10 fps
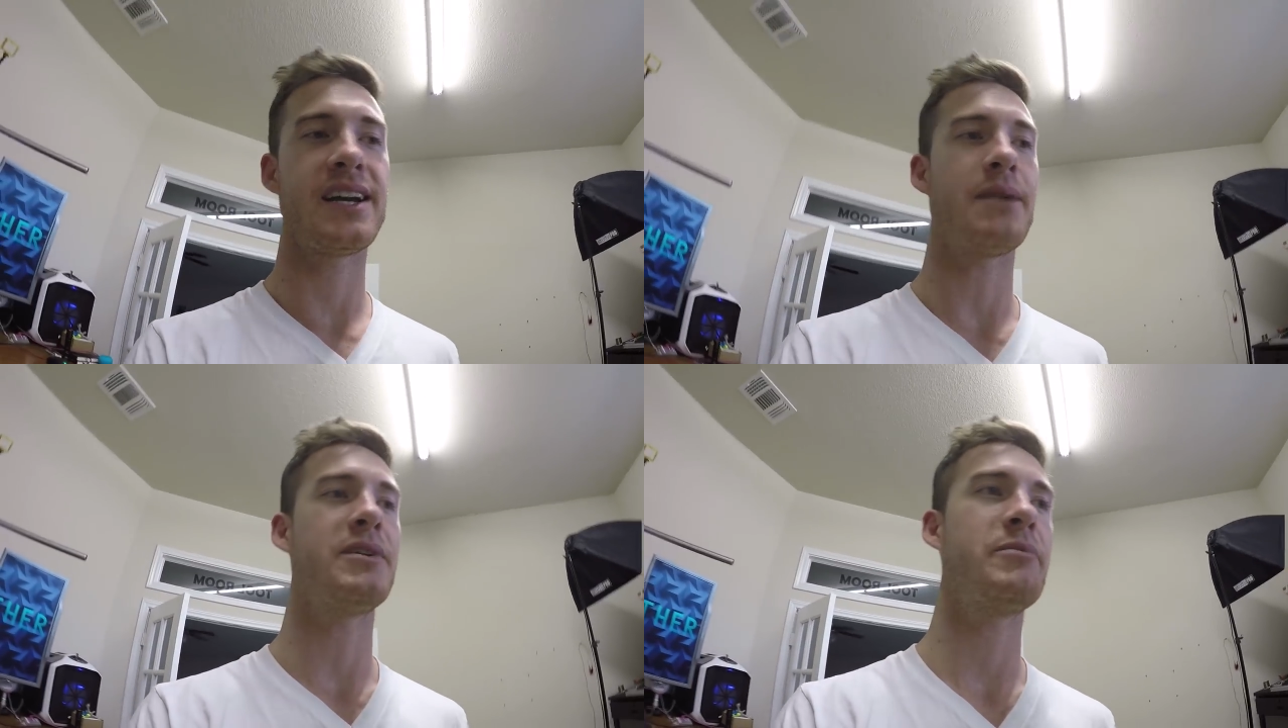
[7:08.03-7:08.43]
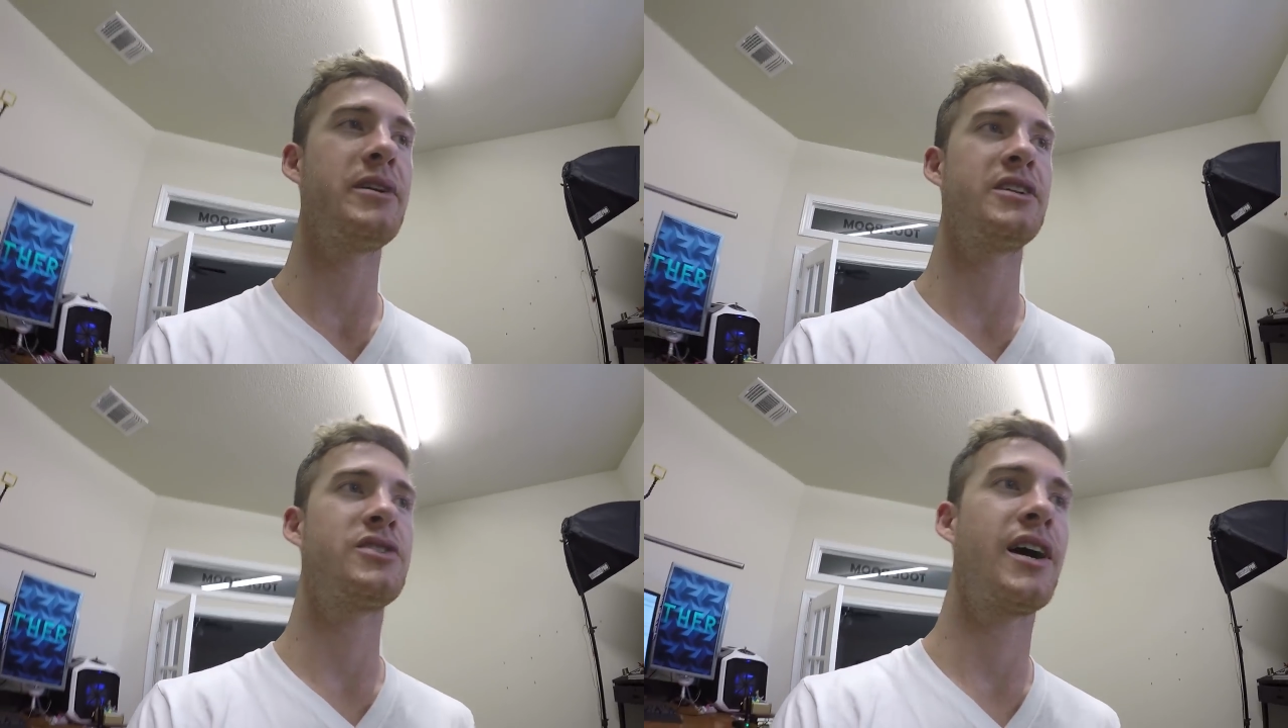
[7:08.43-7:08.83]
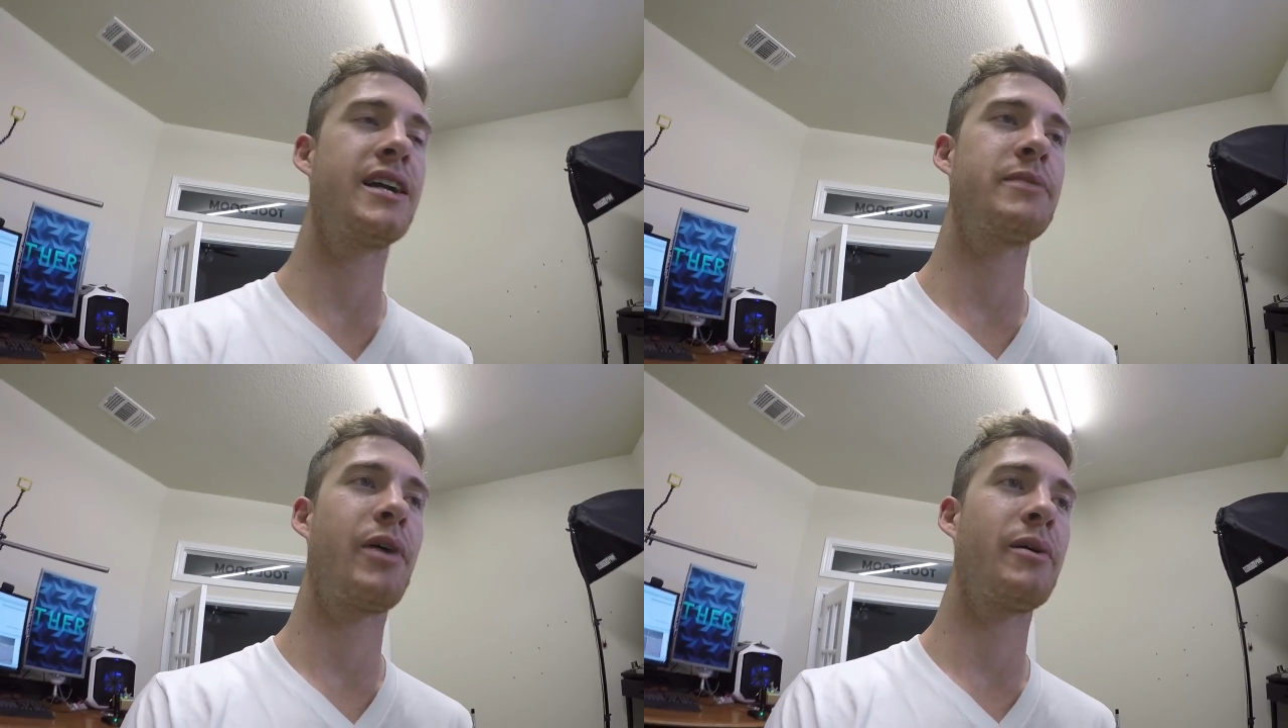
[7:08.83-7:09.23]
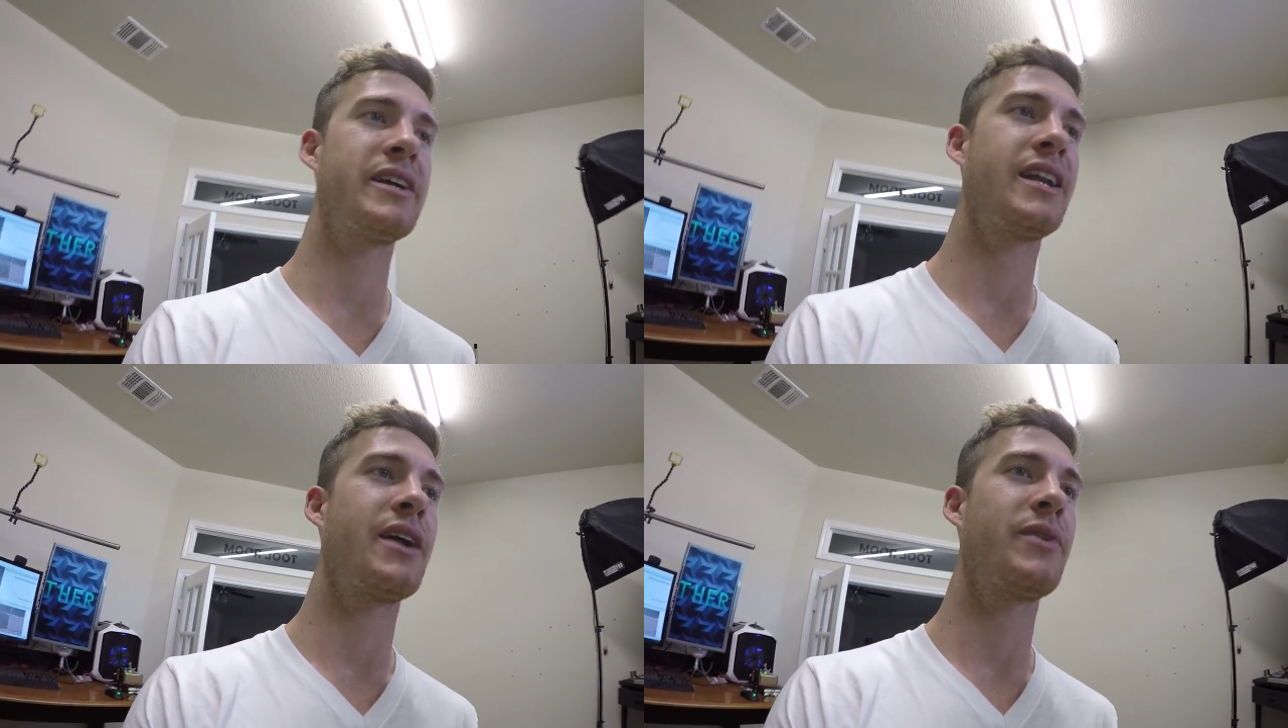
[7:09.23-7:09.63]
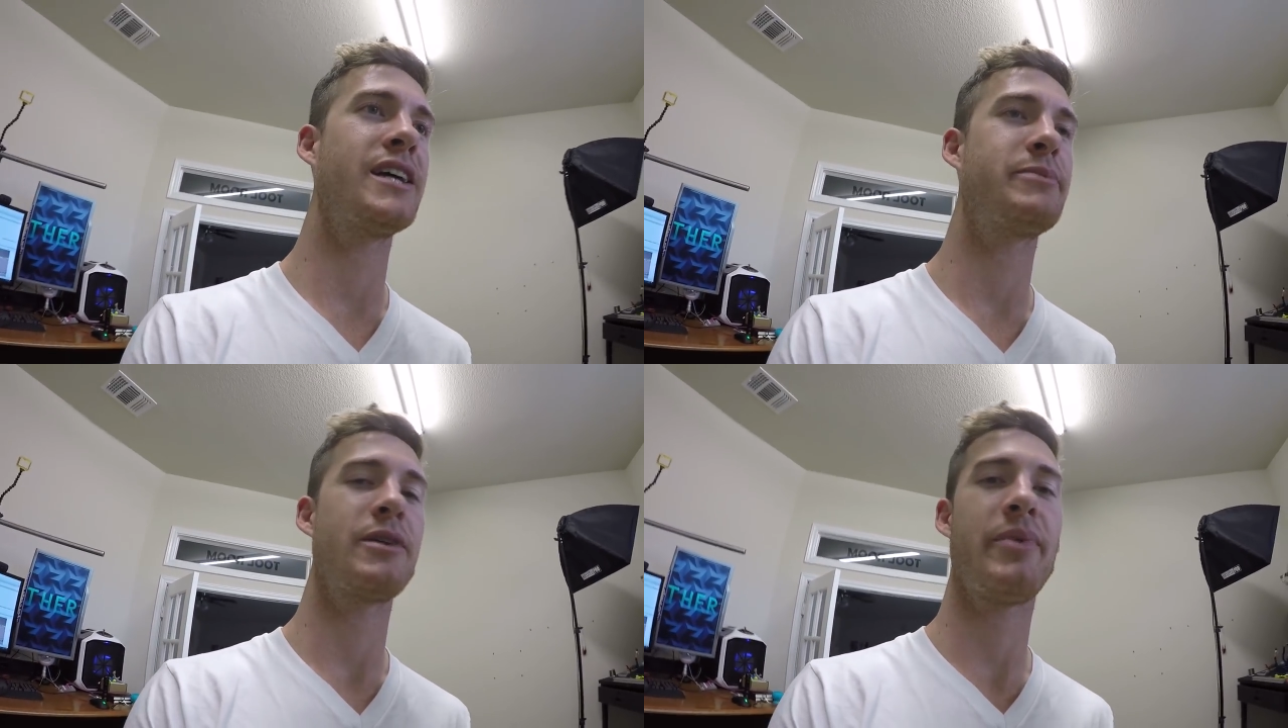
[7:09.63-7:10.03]
I'm gonna be trying to probably get a
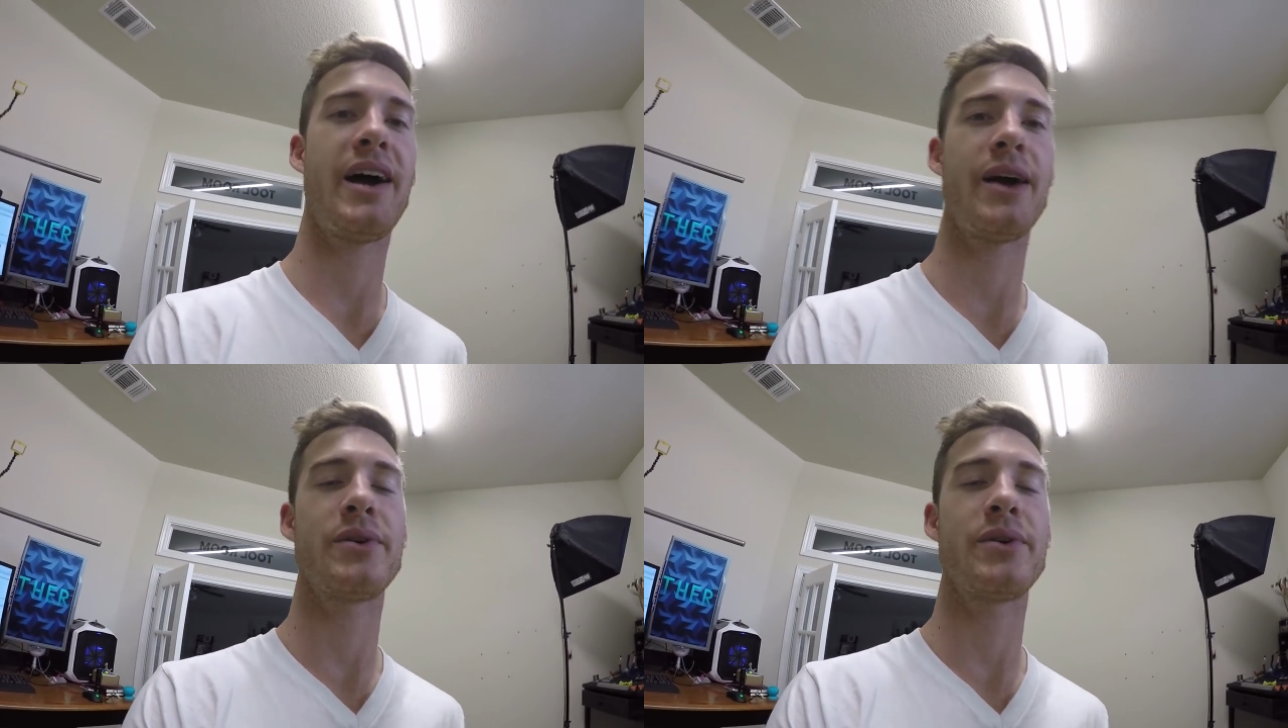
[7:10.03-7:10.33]
Raspberry Pi